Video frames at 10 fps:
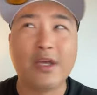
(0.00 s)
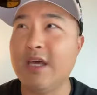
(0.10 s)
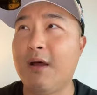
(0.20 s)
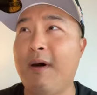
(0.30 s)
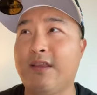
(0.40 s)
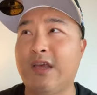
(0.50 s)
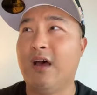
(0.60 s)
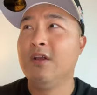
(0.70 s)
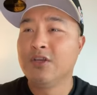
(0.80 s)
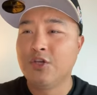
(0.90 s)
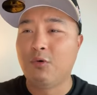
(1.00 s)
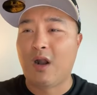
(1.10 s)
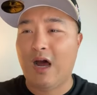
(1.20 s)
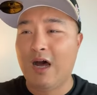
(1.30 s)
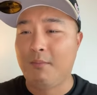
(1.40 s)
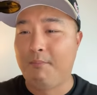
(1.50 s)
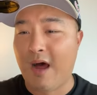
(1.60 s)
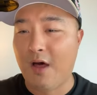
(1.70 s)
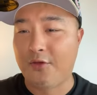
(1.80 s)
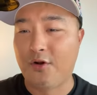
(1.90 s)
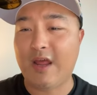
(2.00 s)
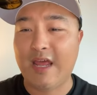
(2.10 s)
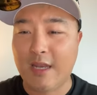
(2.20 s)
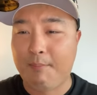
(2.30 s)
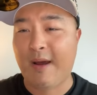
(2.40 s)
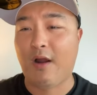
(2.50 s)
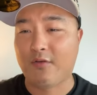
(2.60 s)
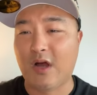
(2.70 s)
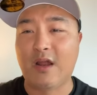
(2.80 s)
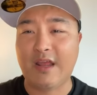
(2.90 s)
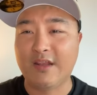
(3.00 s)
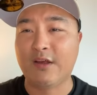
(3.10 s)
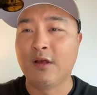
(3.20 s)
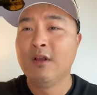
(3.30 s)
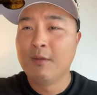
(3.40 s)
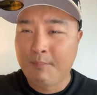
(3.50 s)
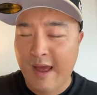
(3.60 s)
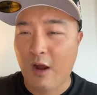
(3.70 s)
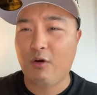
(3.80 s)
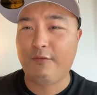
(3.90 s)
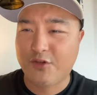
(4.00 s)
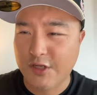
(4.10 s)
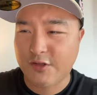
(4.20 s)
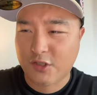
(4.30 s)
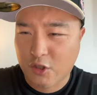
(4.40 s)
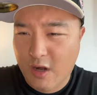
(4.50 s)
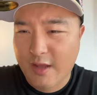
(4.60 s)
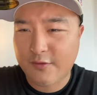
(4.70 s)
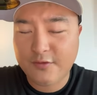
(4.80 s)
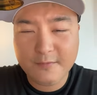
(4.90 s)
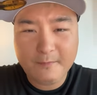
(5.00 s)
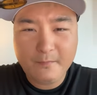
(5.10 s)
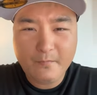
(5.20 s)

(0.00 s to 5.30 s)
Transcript: You are unbothered in the power of God, in the power of Jesus Christ.